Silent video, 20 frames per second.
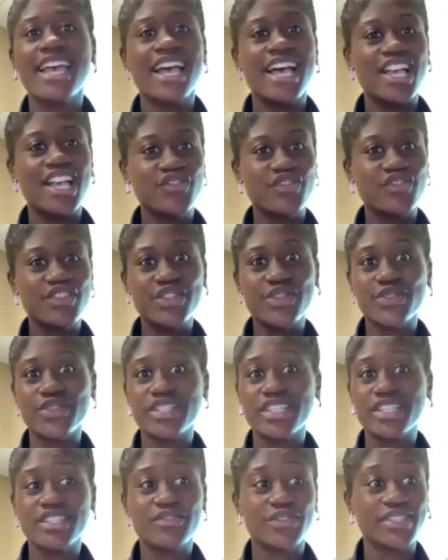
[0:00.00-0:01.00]
has
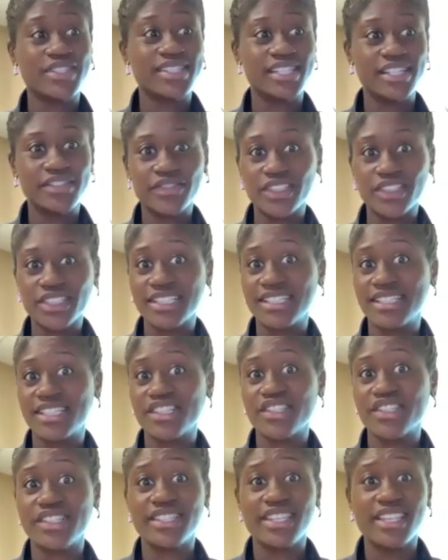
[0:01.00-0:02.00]
resources for several
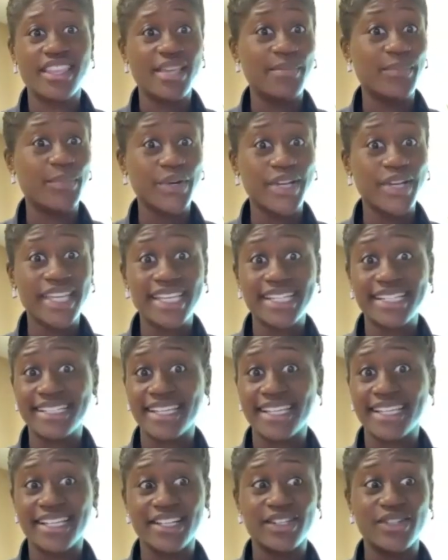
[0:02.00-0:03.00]
conditions, and they break it
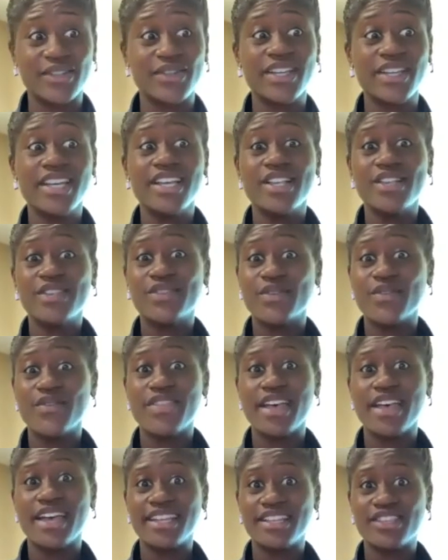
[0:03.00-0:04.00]
down so
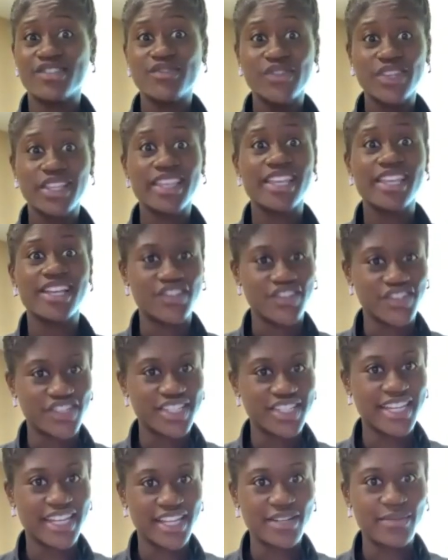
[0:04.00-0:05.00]
that it's really
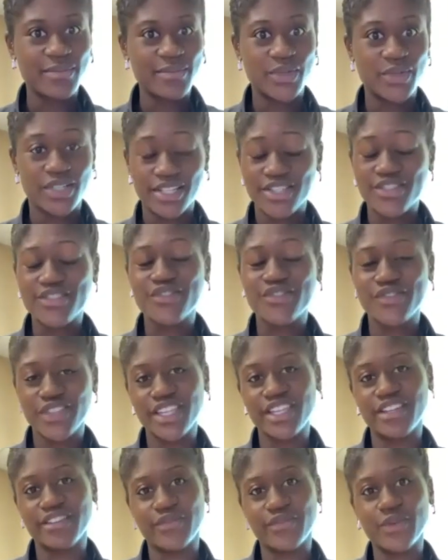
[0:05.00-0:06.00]
understandable and it's
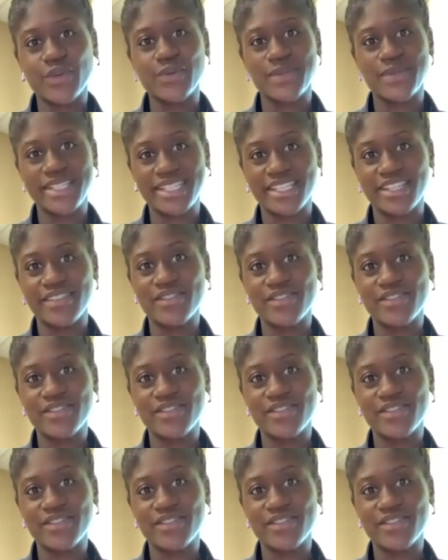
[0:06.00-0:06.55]
really informative.